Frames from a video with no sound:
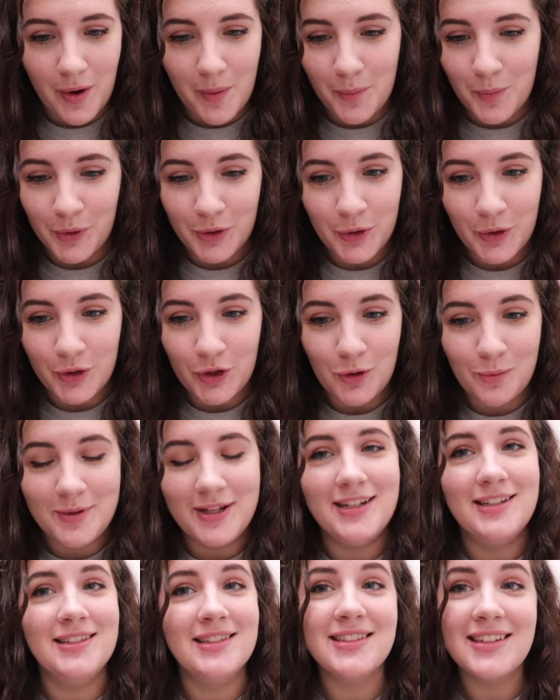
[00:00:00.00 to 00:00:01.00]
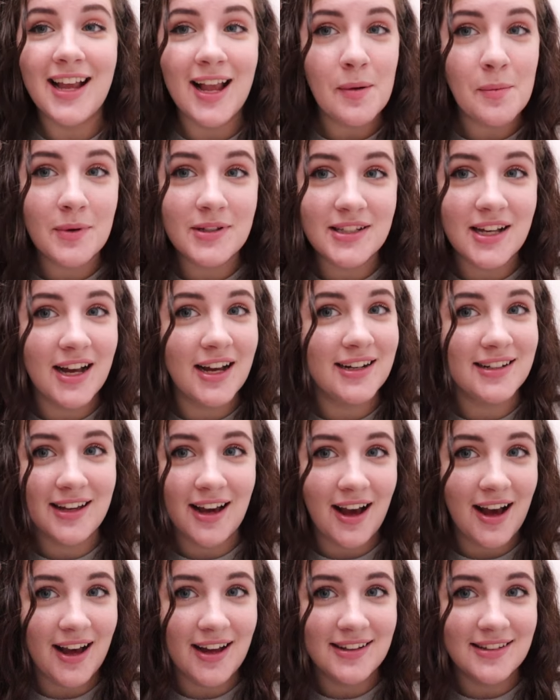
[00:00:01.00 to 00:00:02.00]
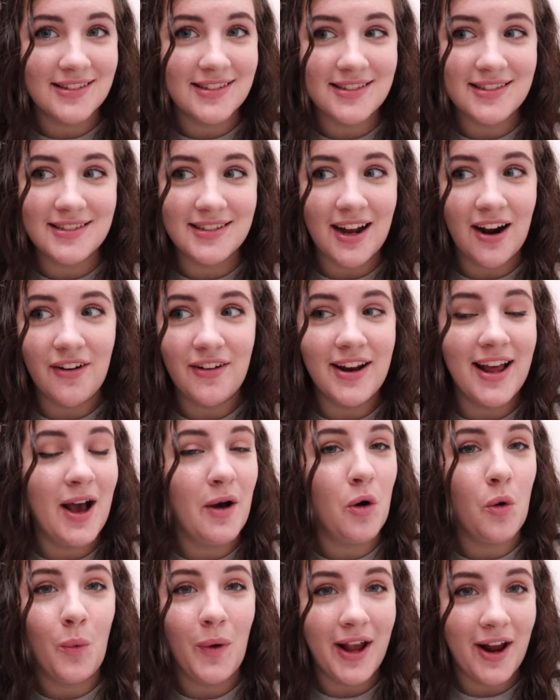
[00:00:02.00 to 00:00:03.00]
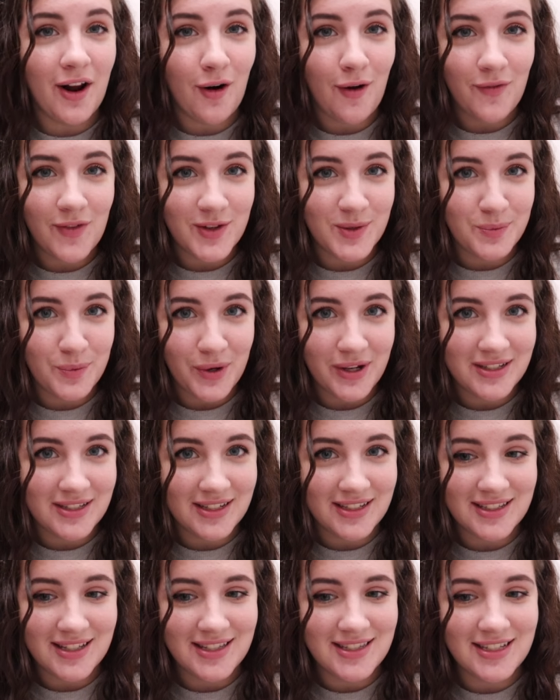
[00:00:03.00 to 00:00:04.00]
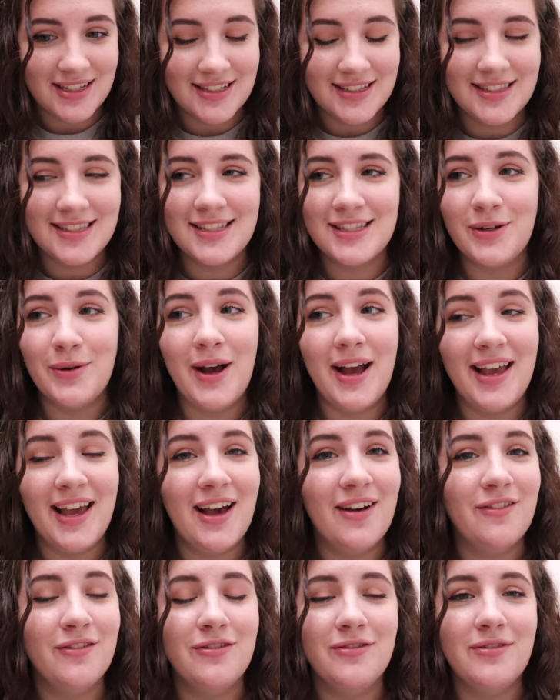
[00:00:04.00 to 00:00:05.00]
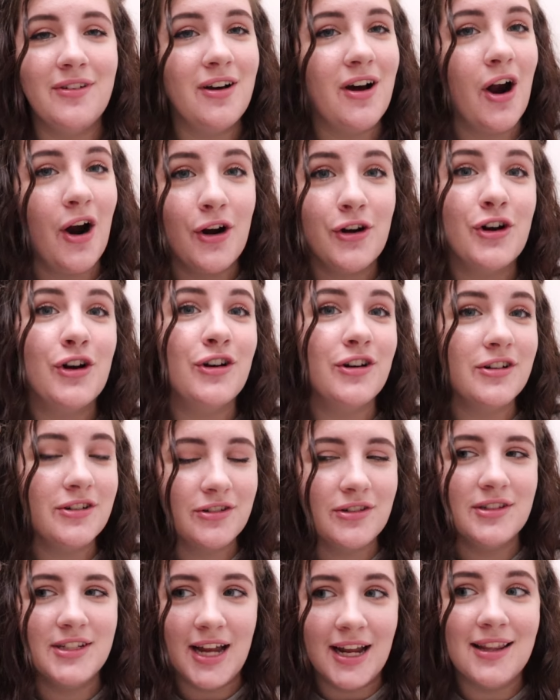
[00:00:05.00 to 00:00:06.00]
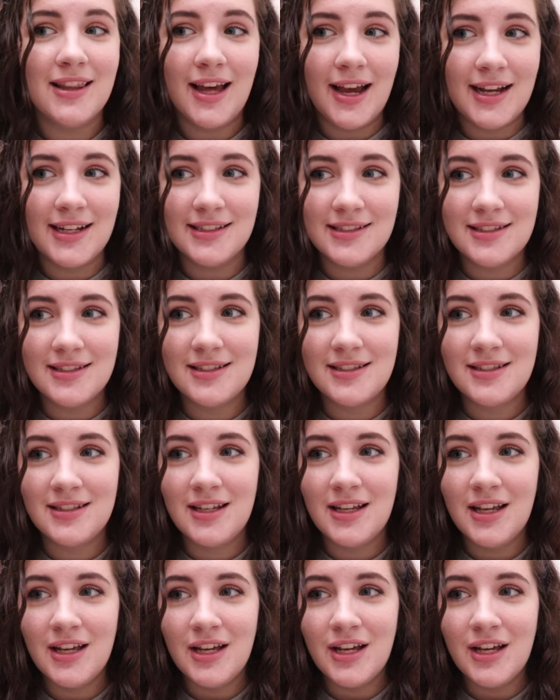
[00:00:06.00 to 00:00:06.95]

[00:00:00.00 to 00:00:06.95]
and pre-order means Amazon gods are now aware of this book's existence, so I have harder deadlines